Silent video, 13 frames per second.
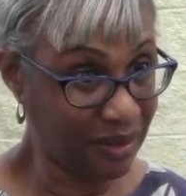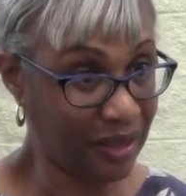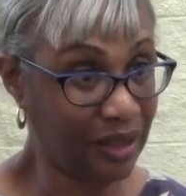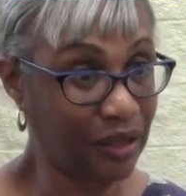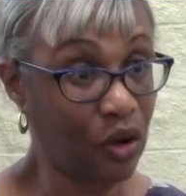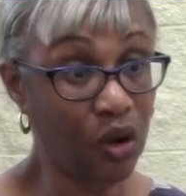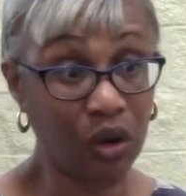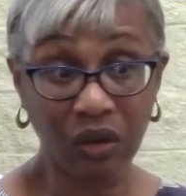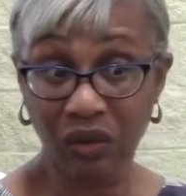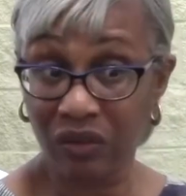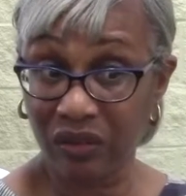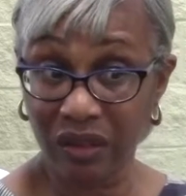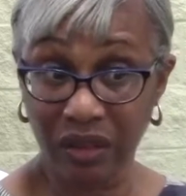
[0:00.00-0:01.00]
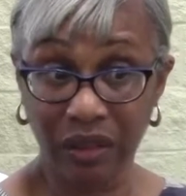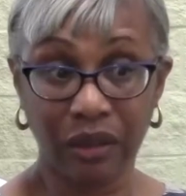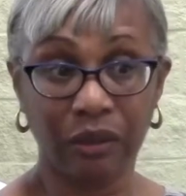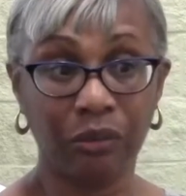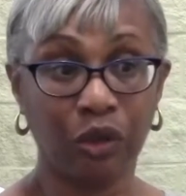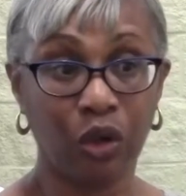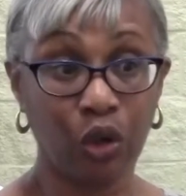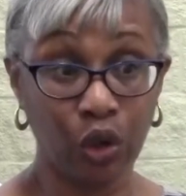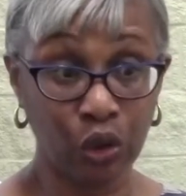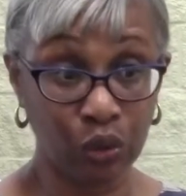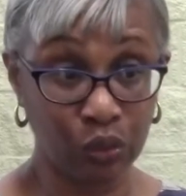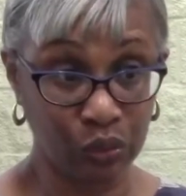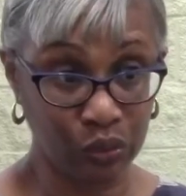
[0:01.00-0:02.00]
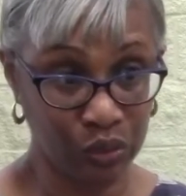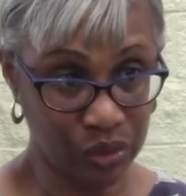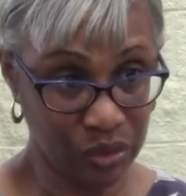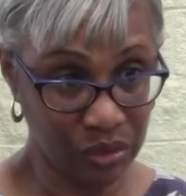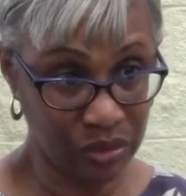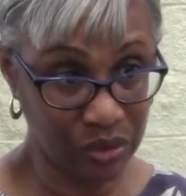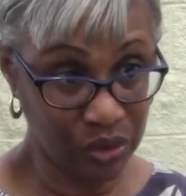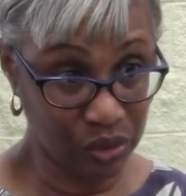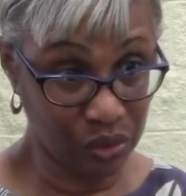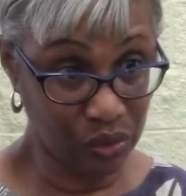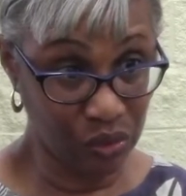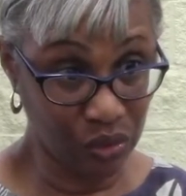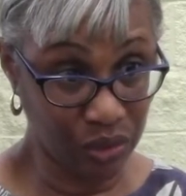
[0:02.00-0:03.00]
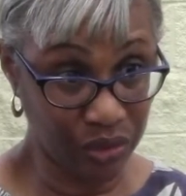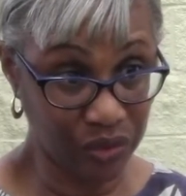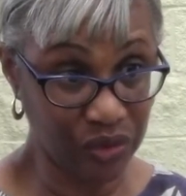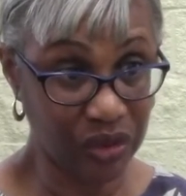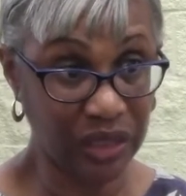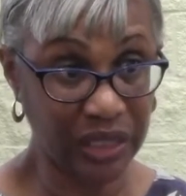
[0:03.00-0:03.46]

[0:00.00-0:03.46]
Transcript: and all of them owned stores.